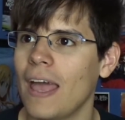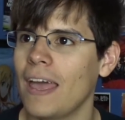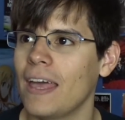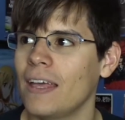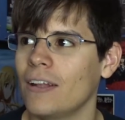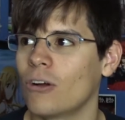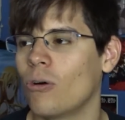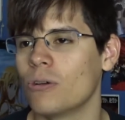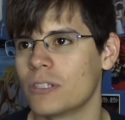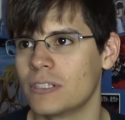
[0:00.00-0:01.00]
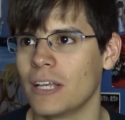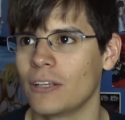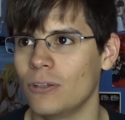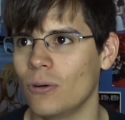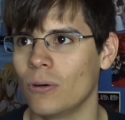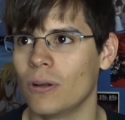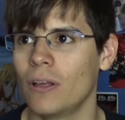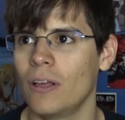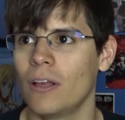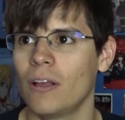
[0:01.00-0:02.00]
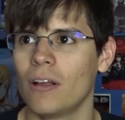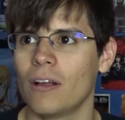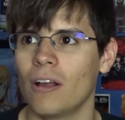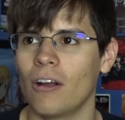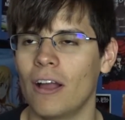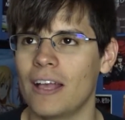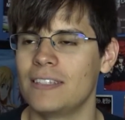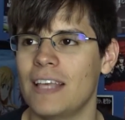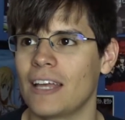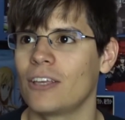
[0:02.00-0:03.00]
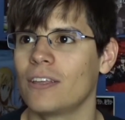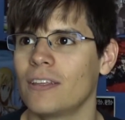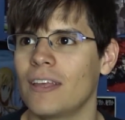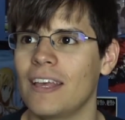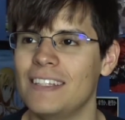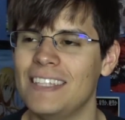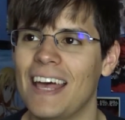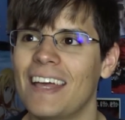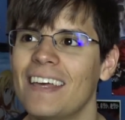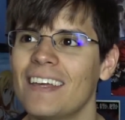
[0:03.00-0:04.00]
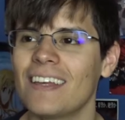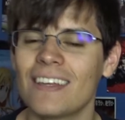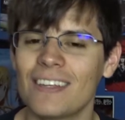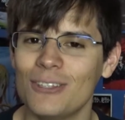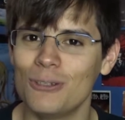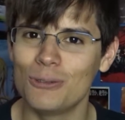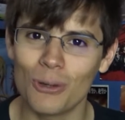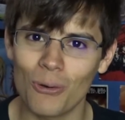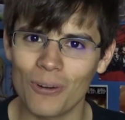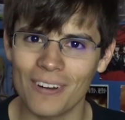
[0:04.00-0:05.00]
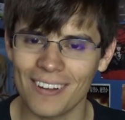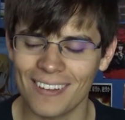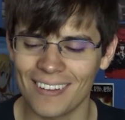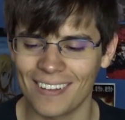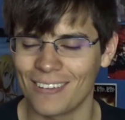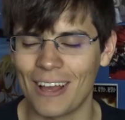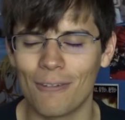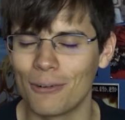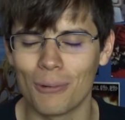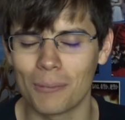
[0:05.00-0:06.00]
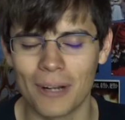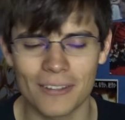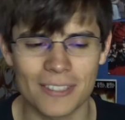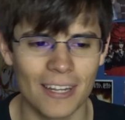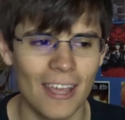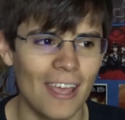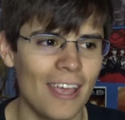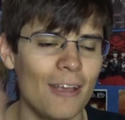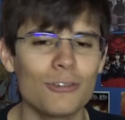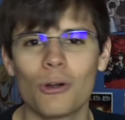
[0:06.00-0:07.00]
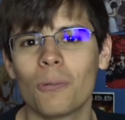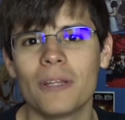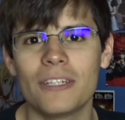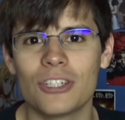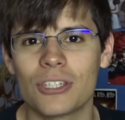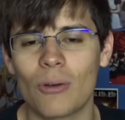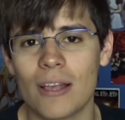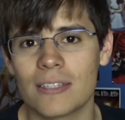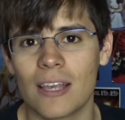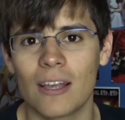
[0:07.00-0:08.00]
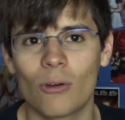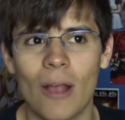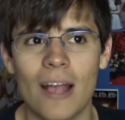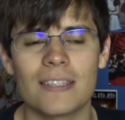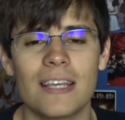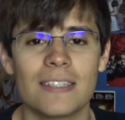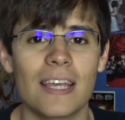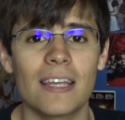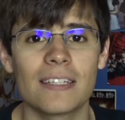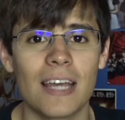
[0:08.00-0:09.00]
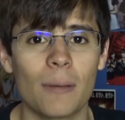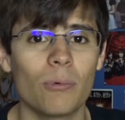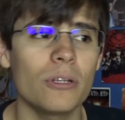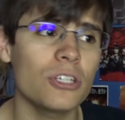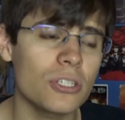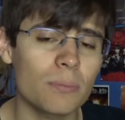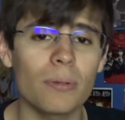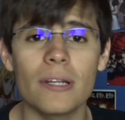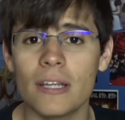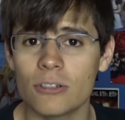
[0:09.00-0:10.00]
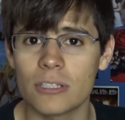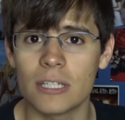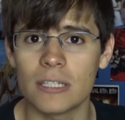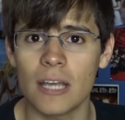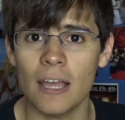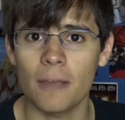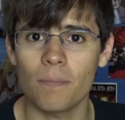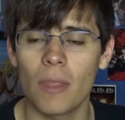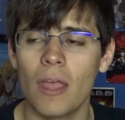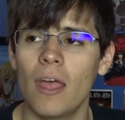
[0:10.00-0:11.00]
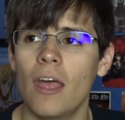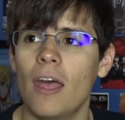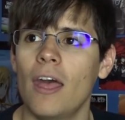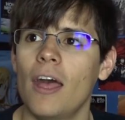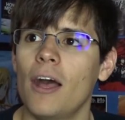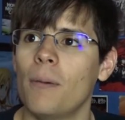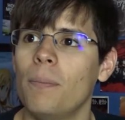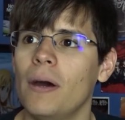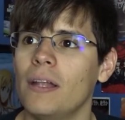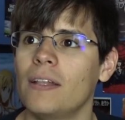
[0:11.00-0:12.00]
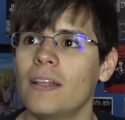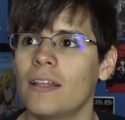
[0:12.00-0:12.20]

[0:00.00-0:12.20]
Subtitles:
And of course, Executor, or Executor, however you want to pronounce it. It was normally just grass and psychic type, which is a pretty interesting type. But